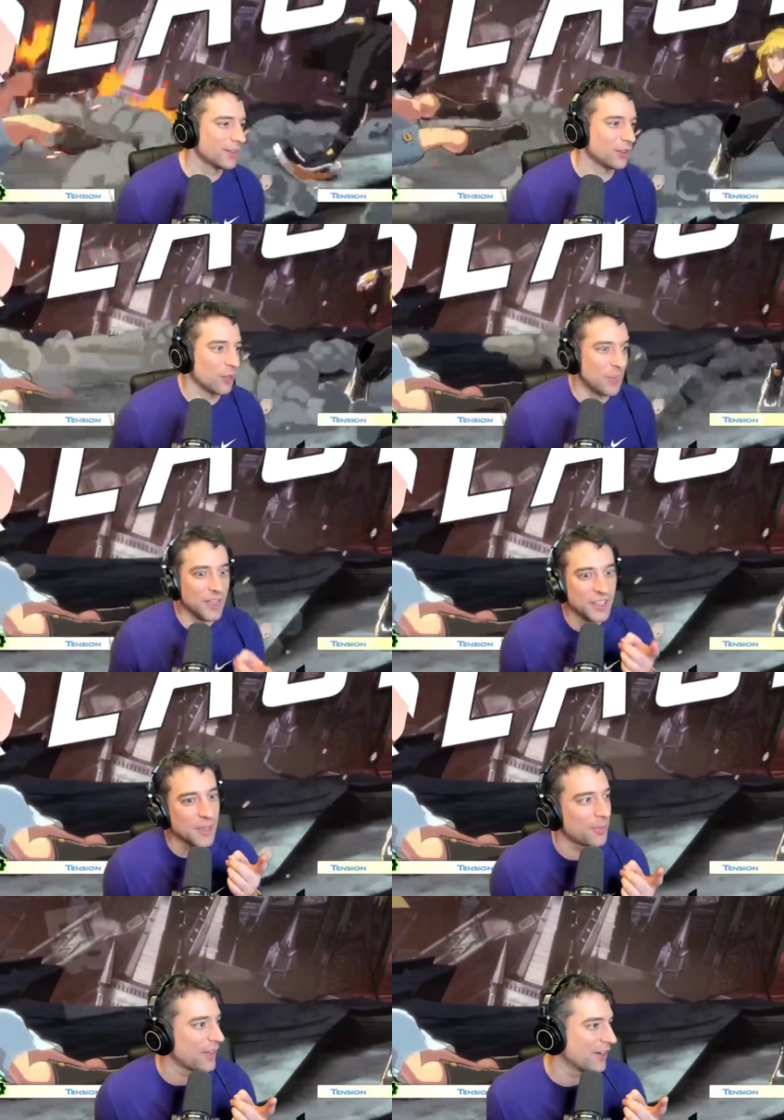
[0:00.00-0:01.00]
So the
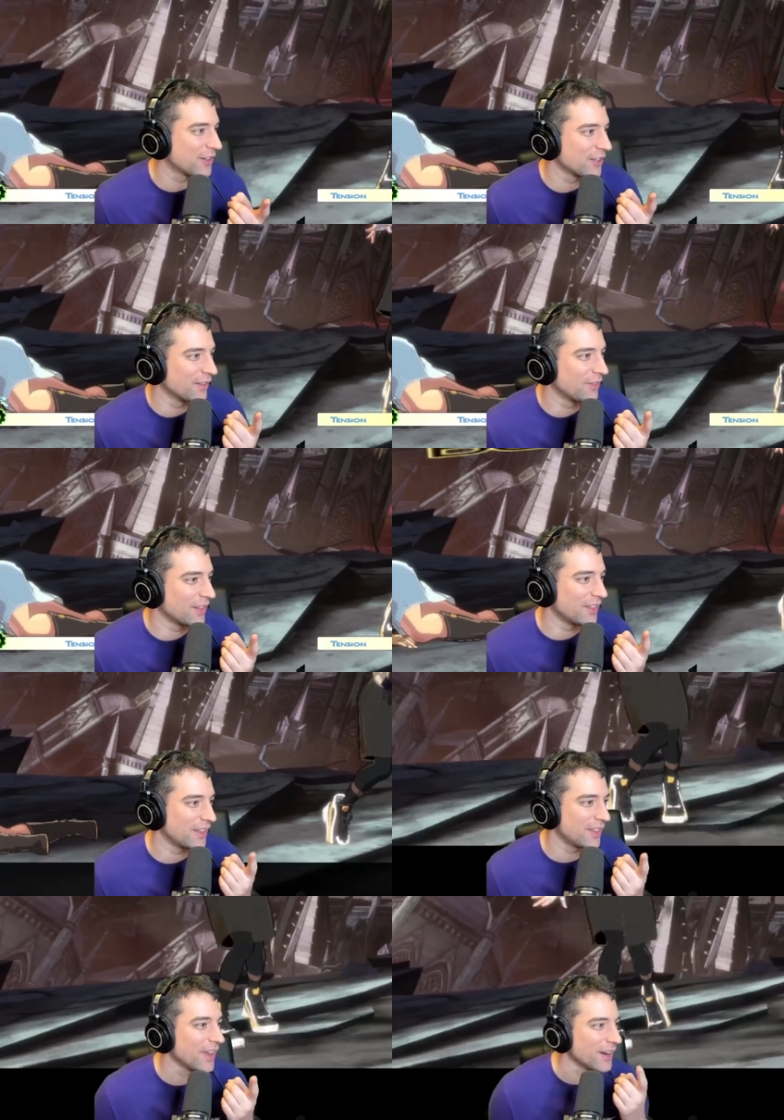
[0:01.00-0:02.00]
Millia player could have done
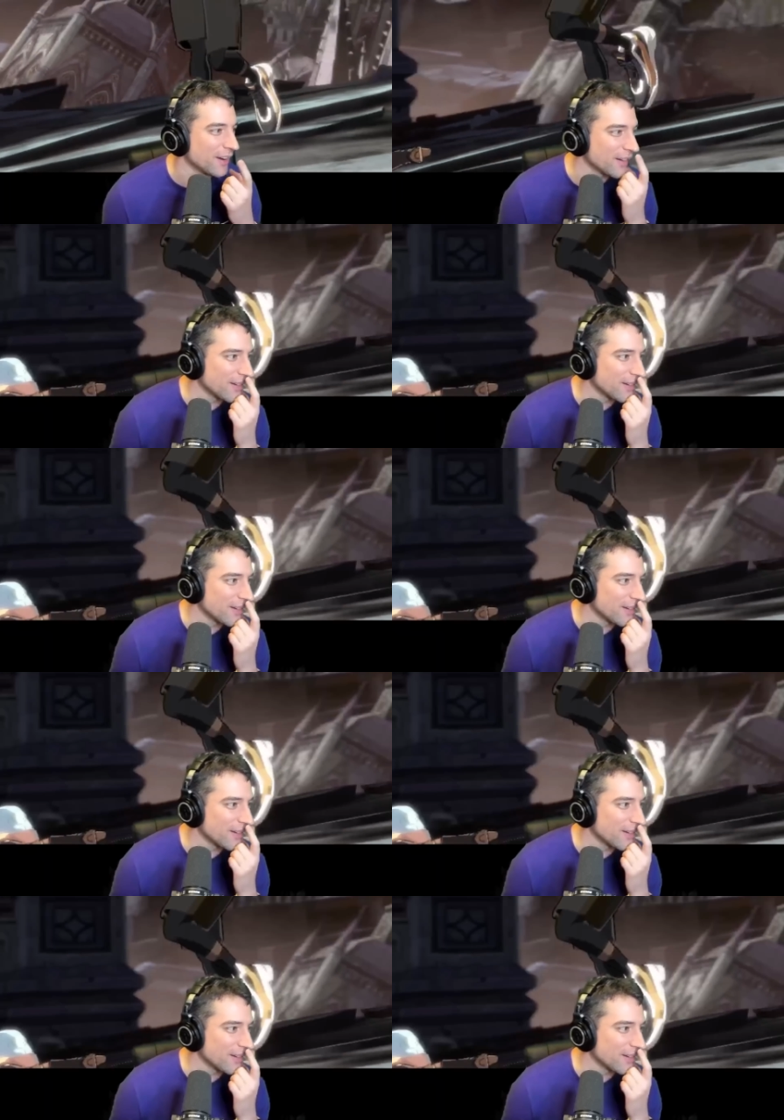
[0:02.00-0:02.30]
that there,